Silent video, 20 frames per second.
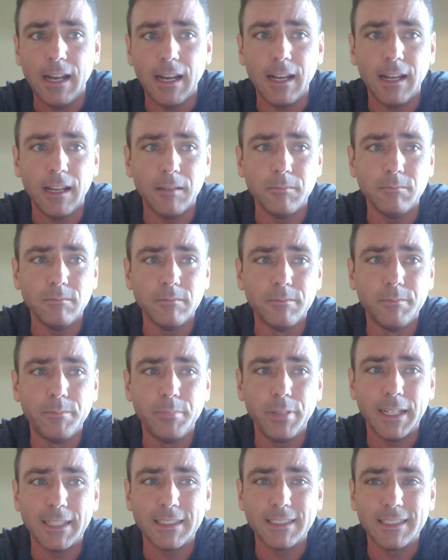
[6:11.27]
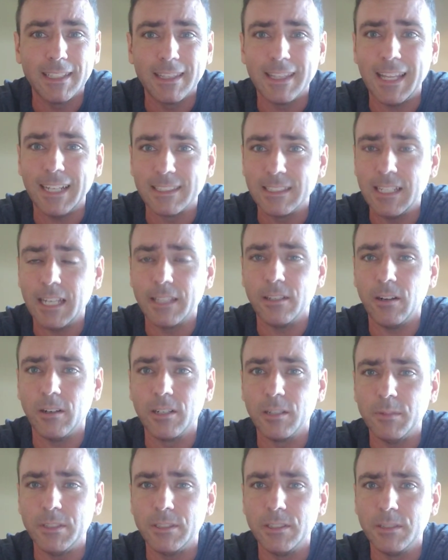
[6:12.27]
Um, but that's not the
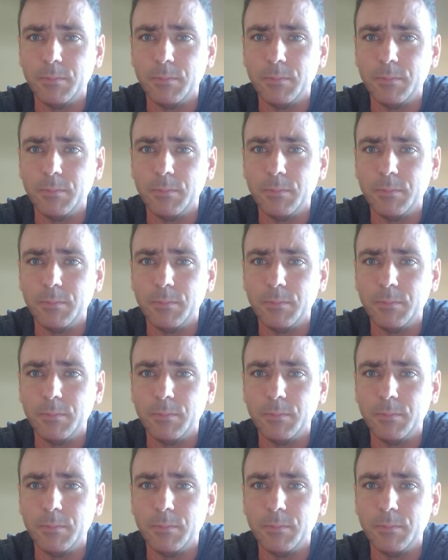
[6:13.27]
argument.